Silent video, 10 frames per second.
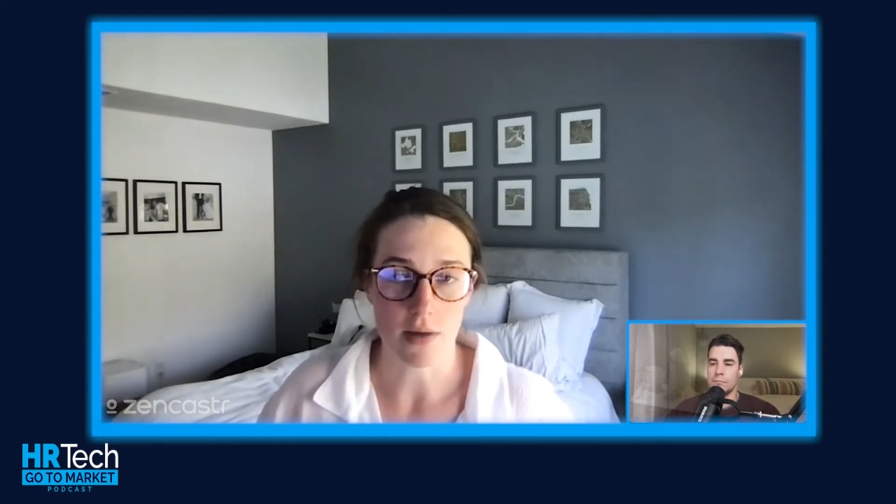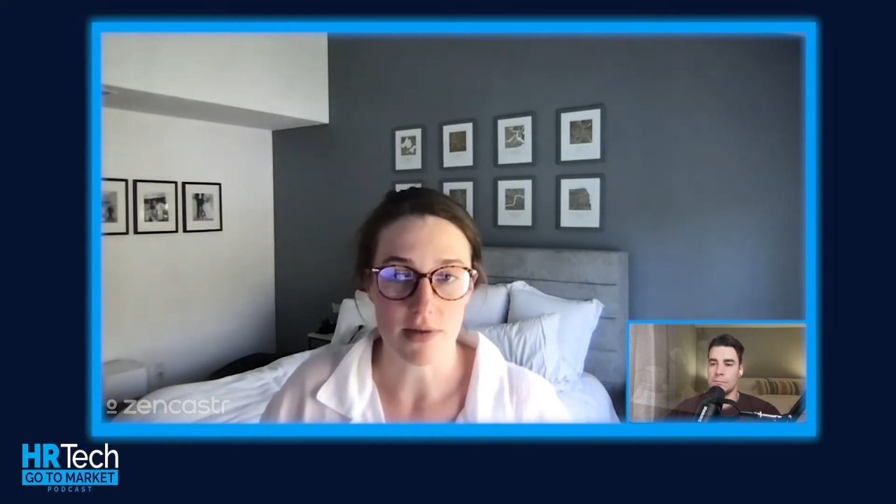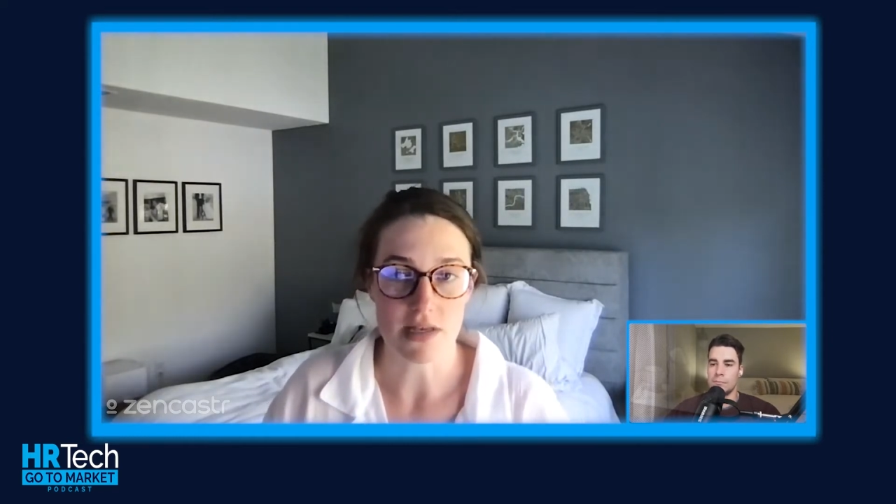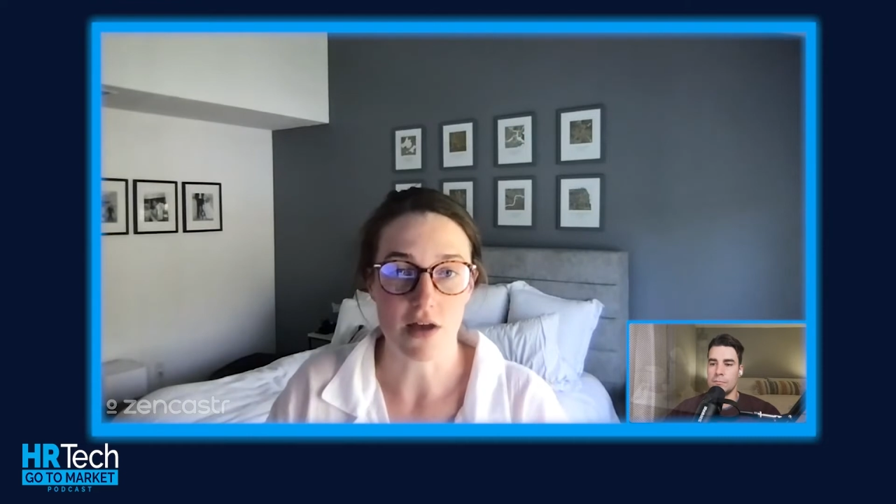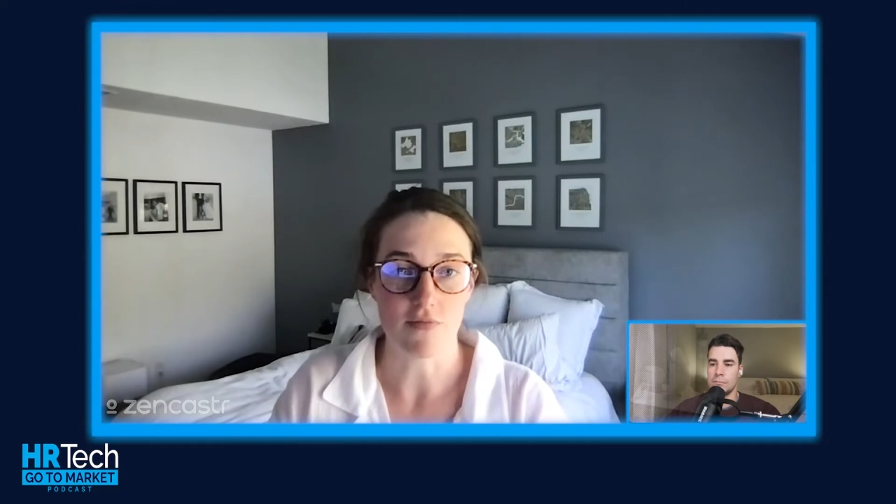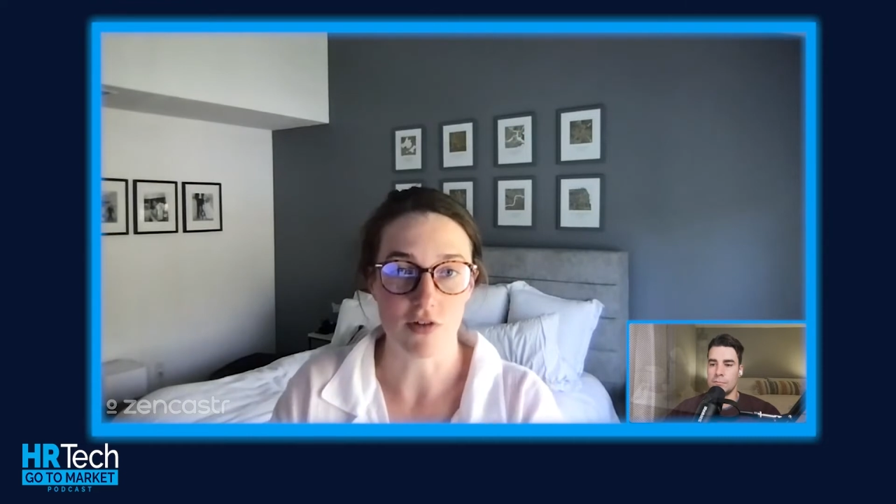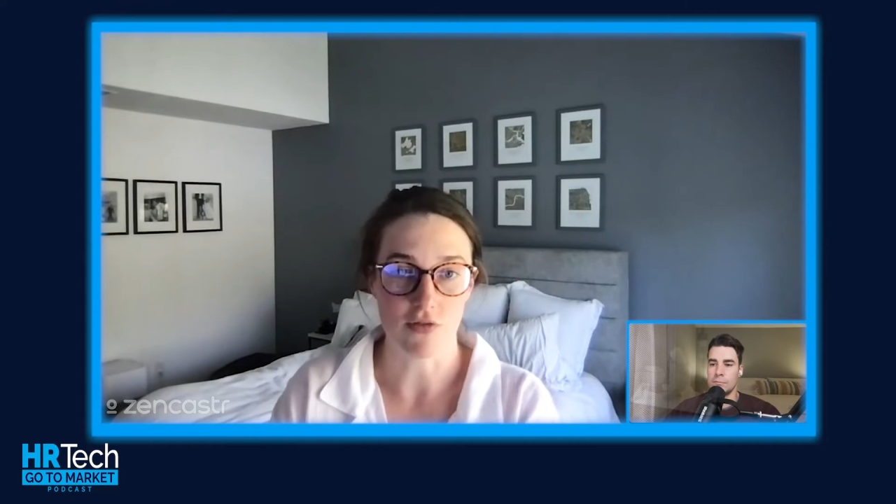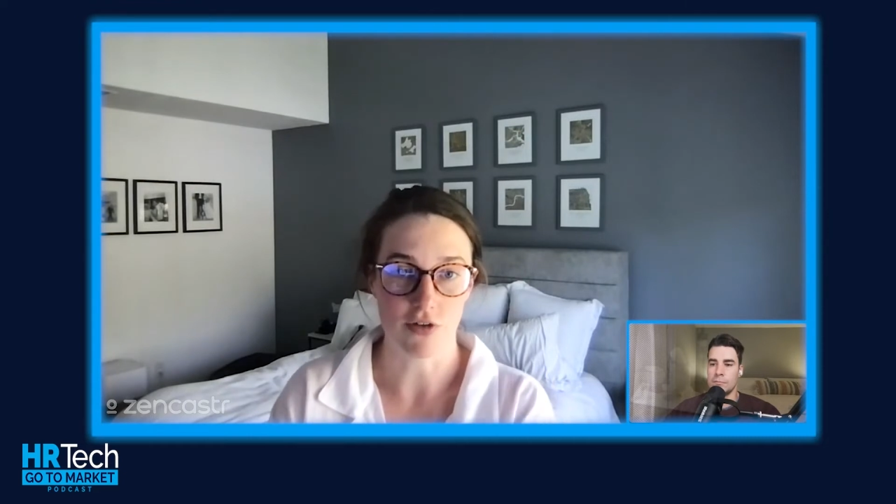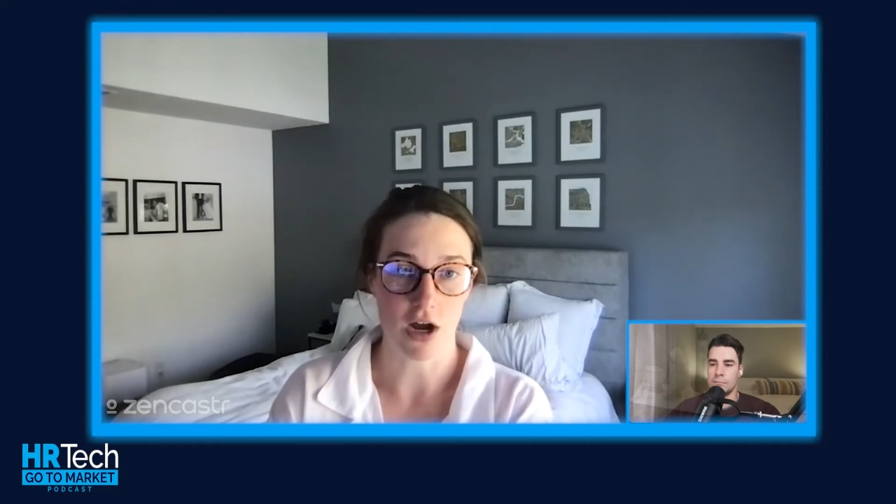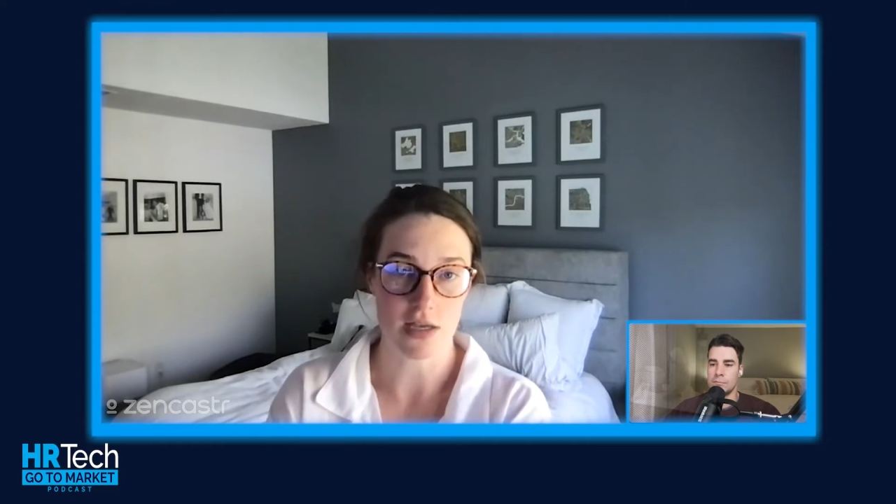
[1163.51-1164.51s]
is helpful
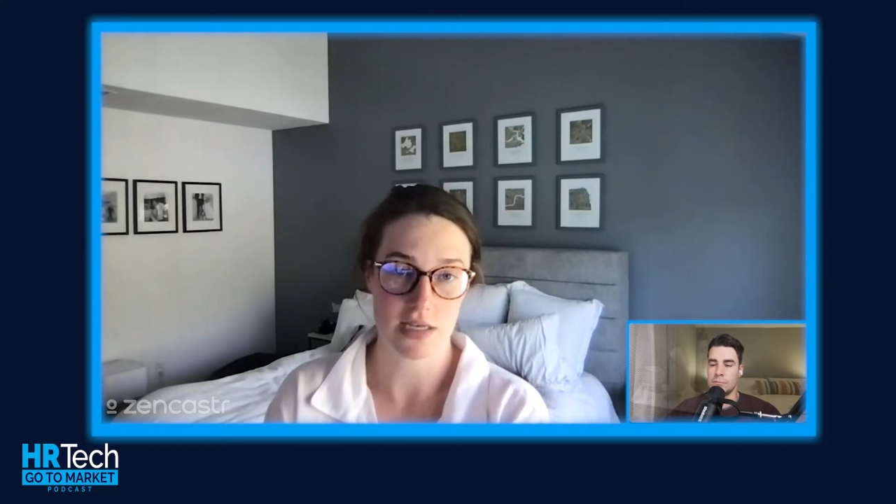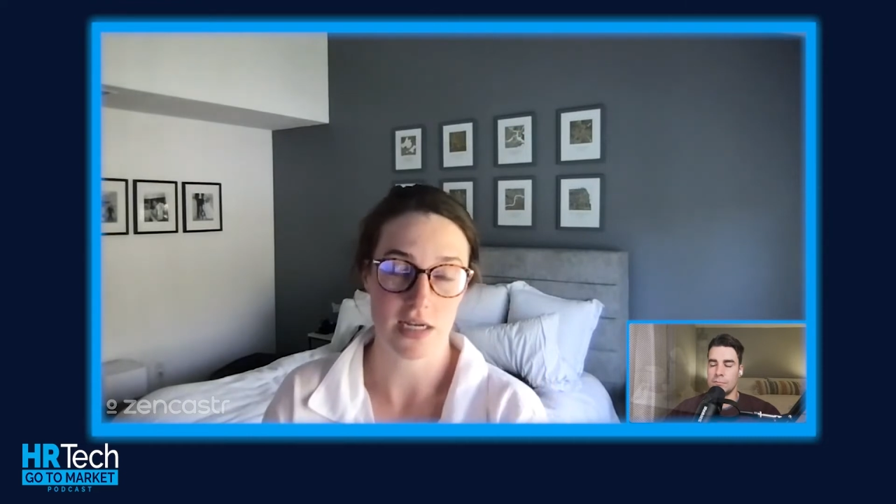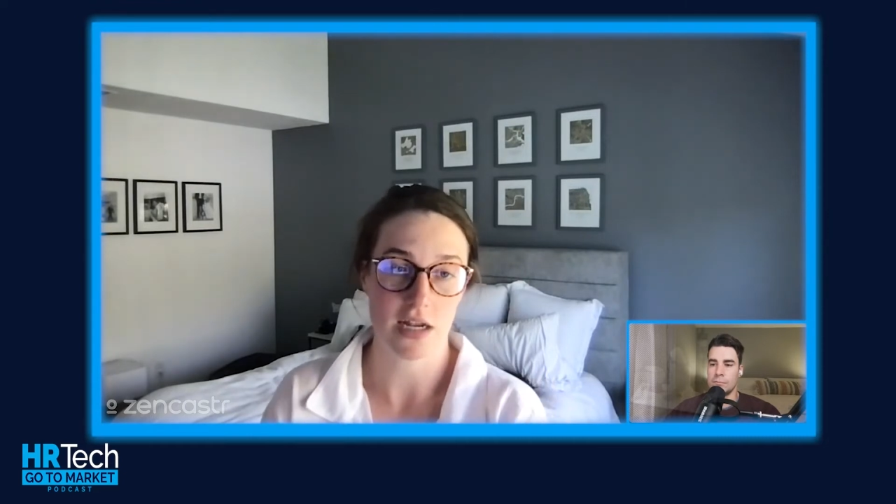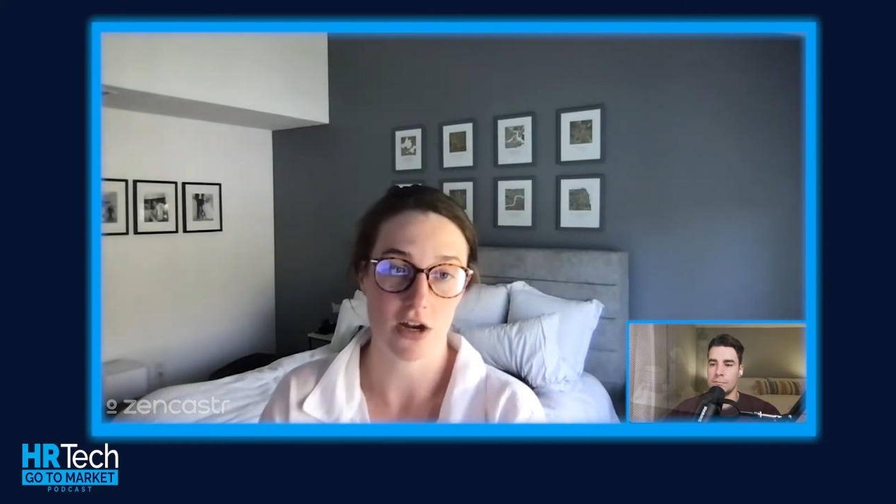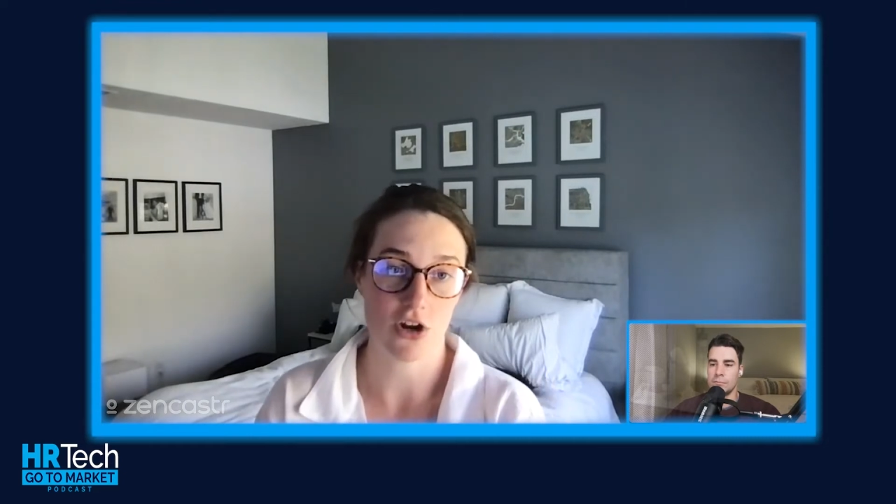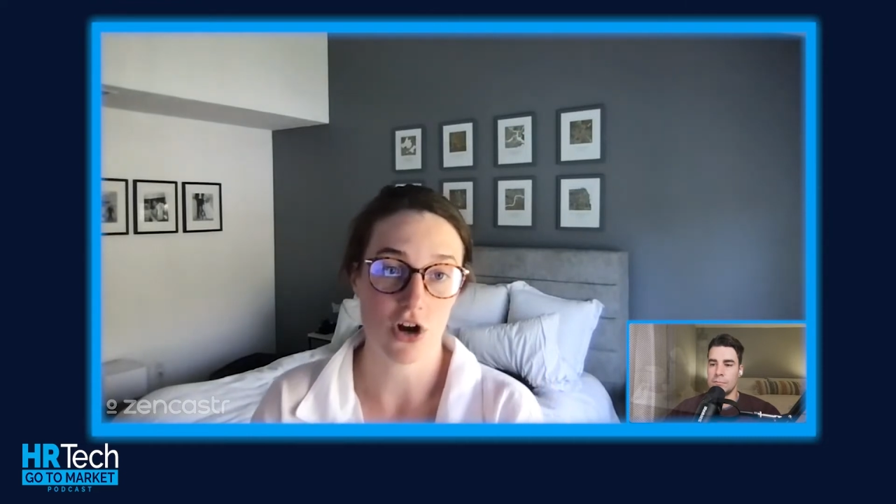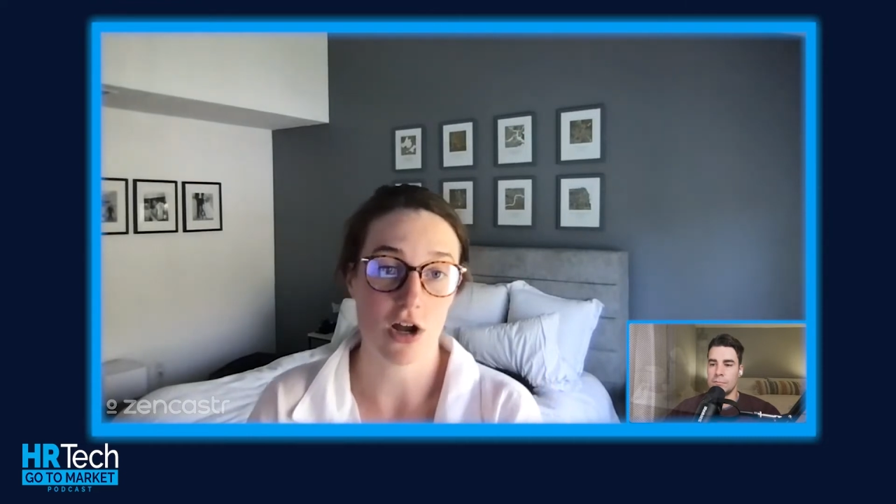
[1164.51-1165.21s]
for us to get an